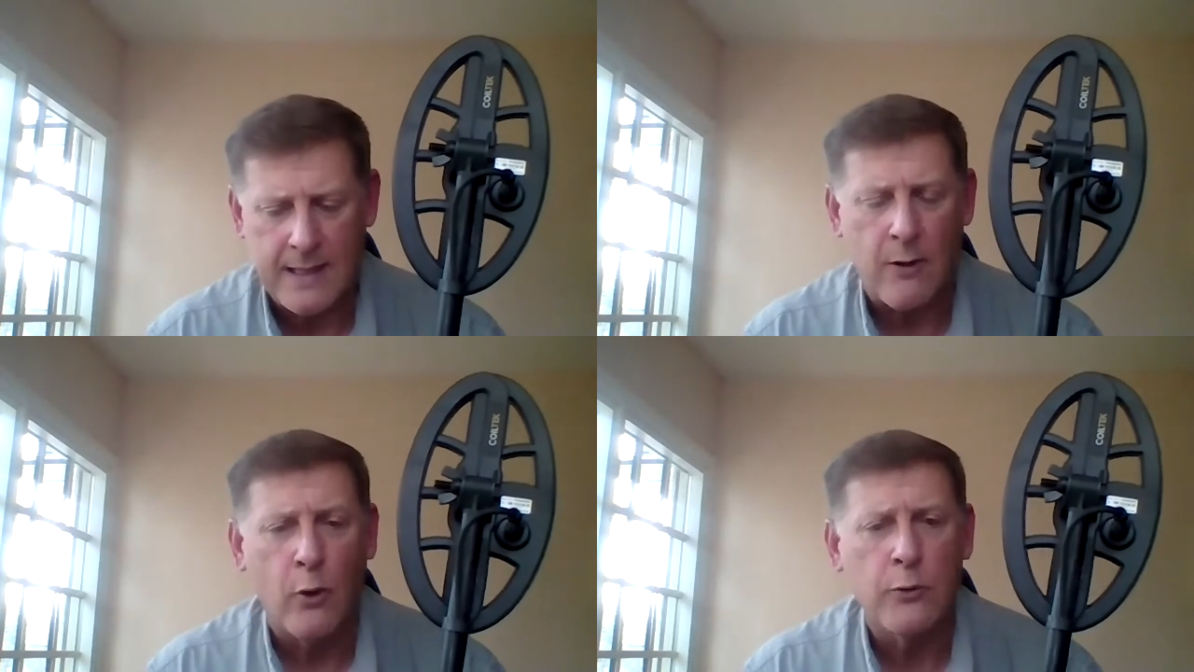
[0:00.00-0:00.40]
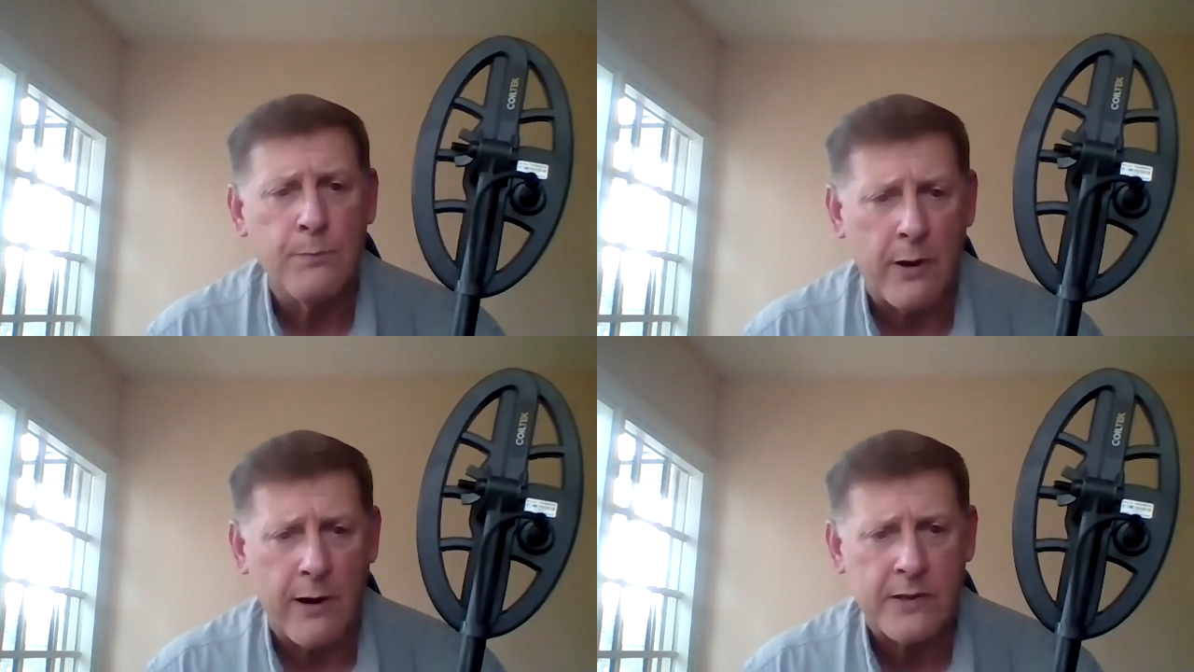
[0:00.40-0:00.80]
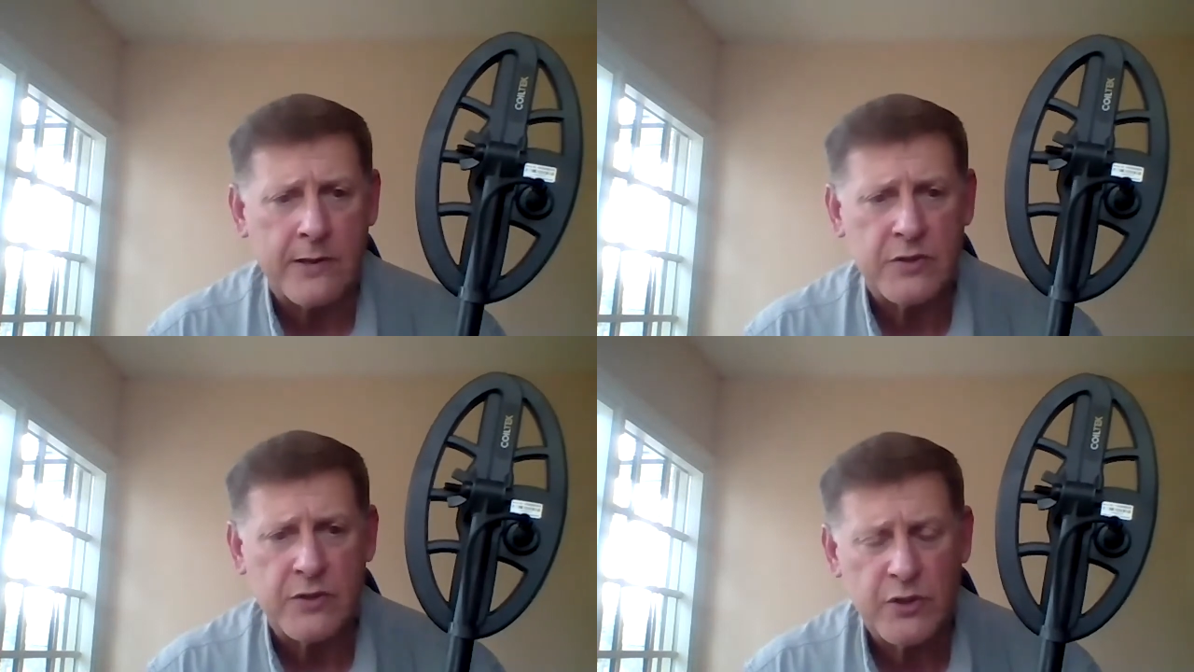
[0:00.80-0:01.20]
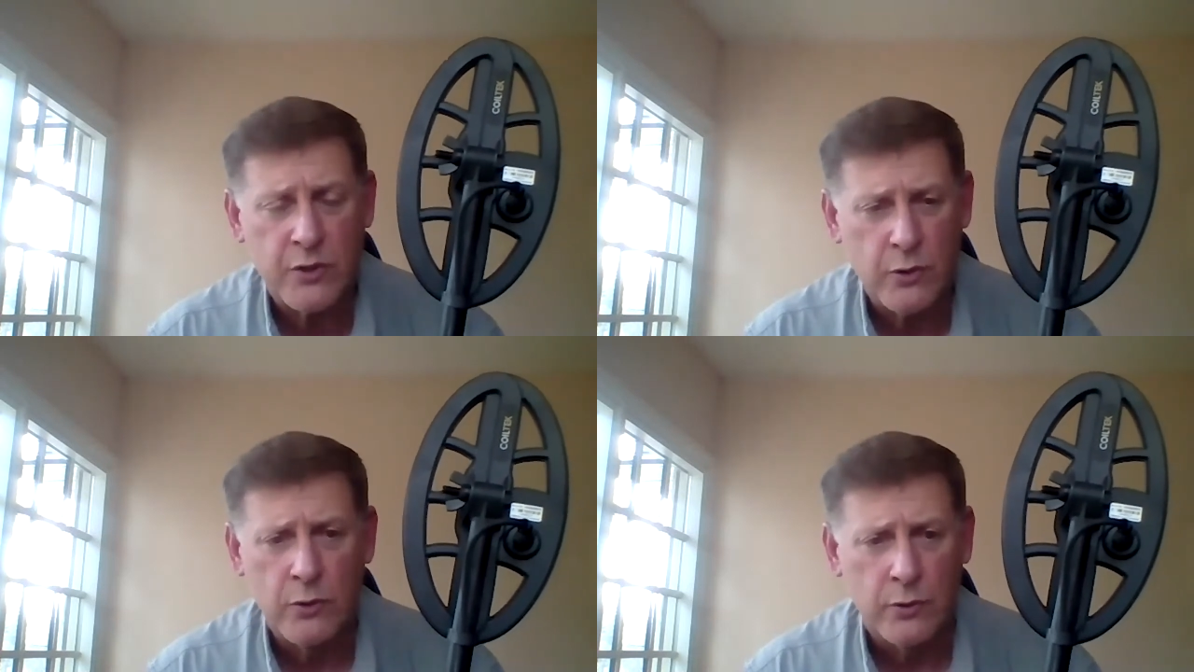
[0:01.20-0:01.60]
old parks and
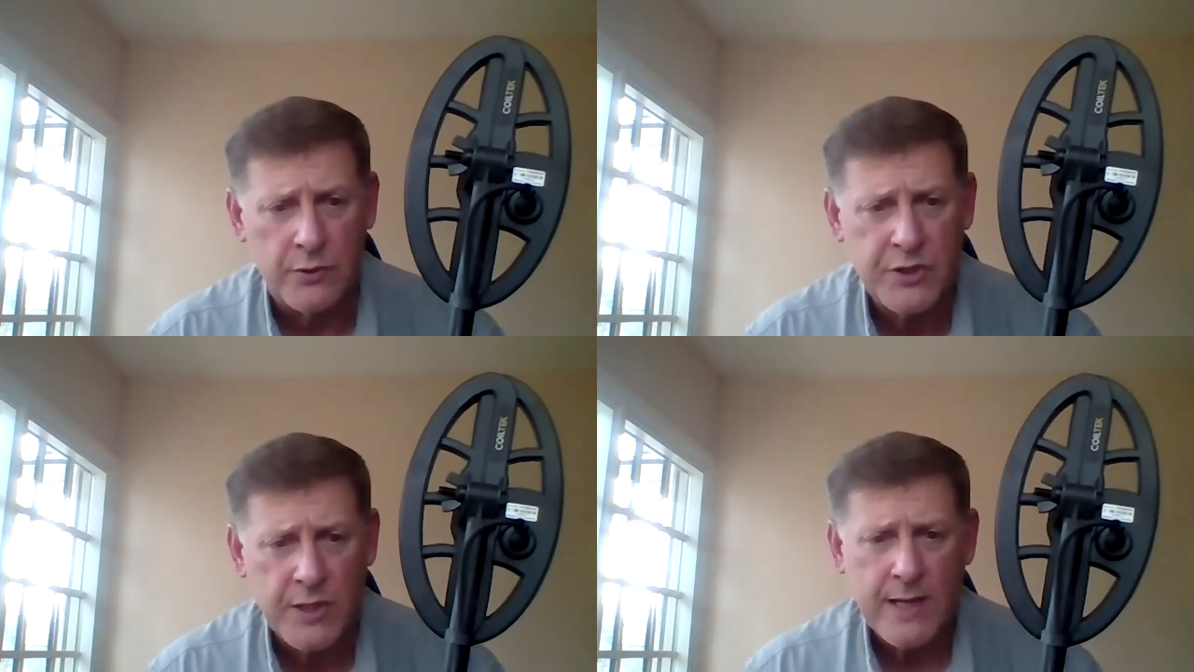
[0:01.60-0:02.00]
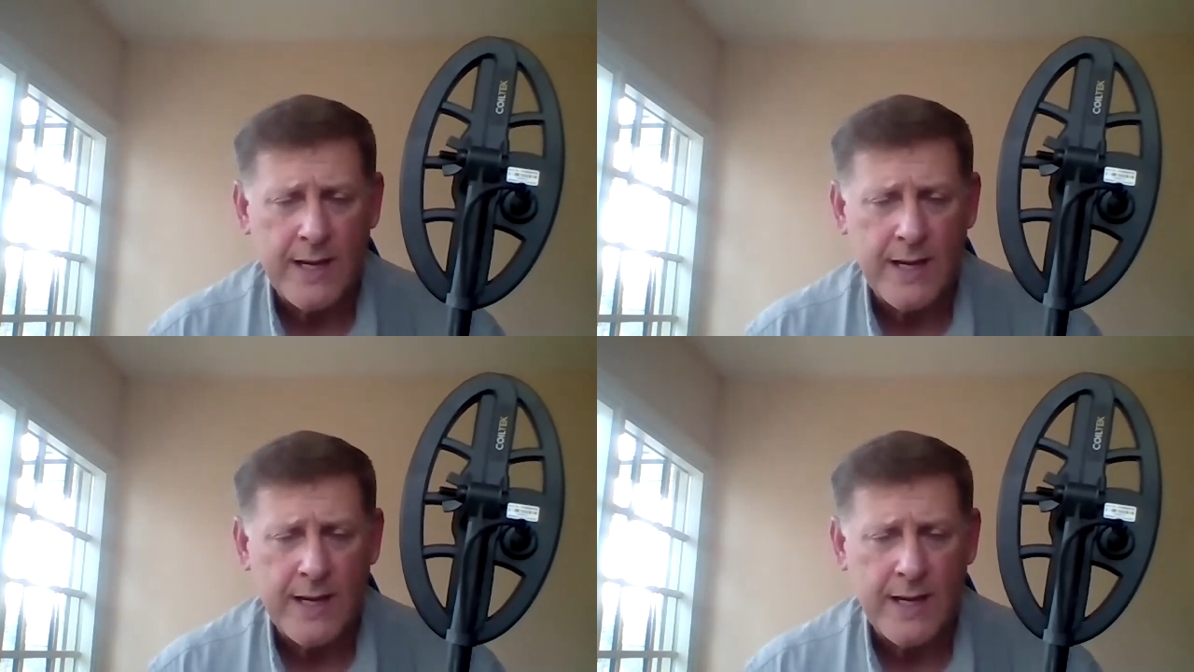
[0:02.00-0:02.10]
schools,